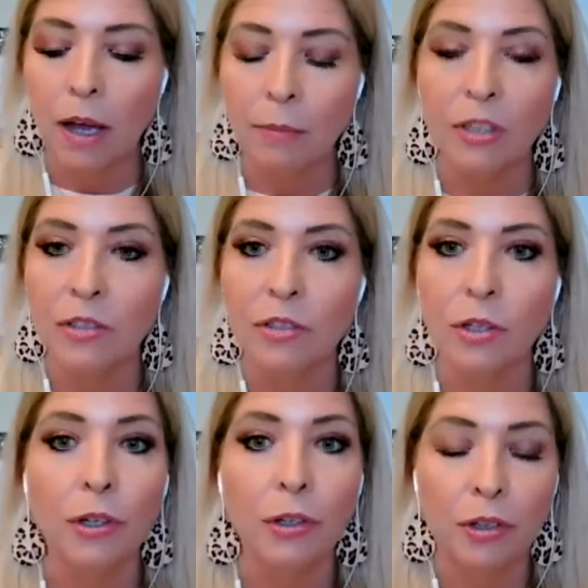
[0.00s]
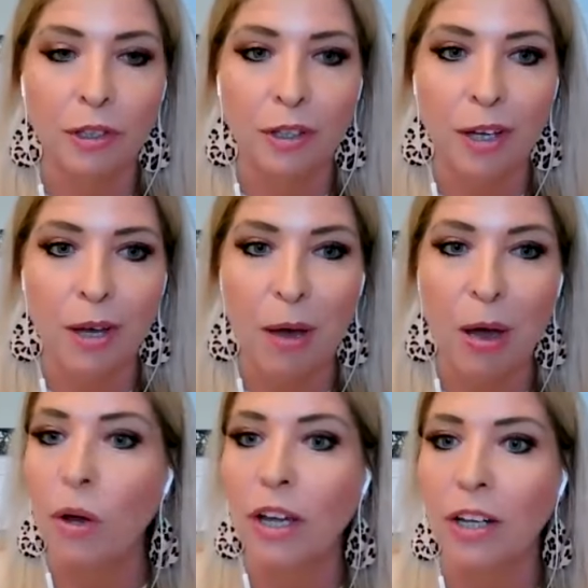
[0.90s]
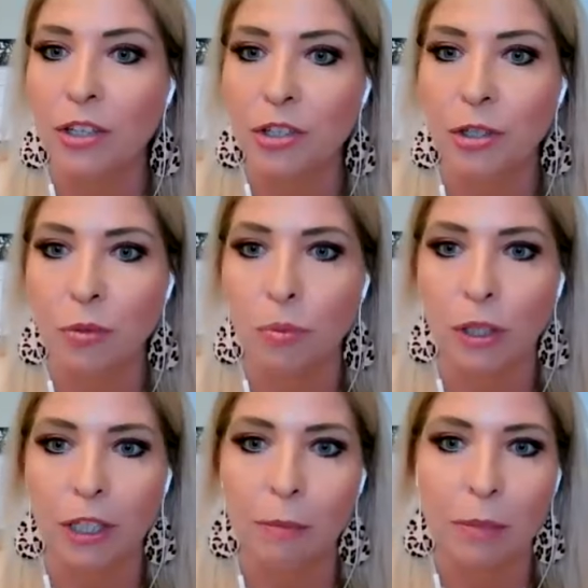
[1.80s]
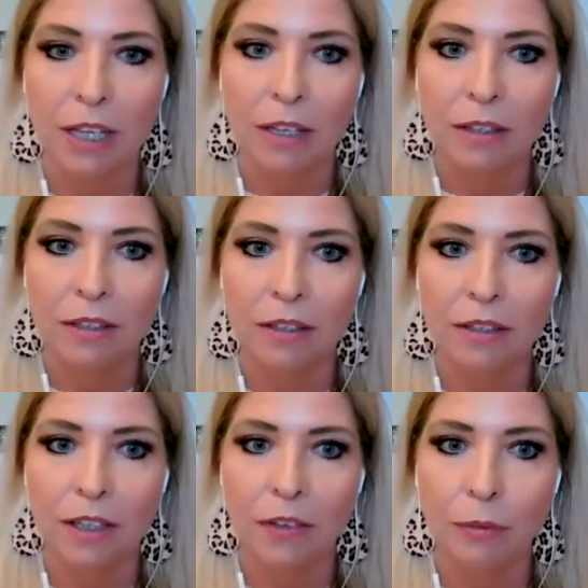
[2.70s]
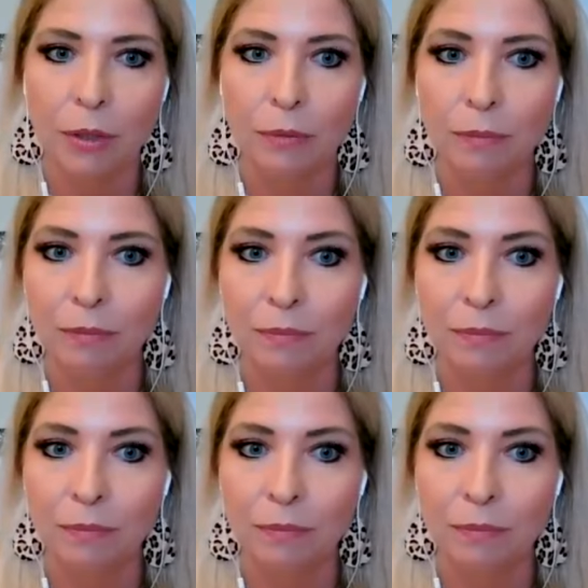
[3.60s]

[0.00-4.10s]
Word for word: I'm concerned about what kind of church we're going to be down the road.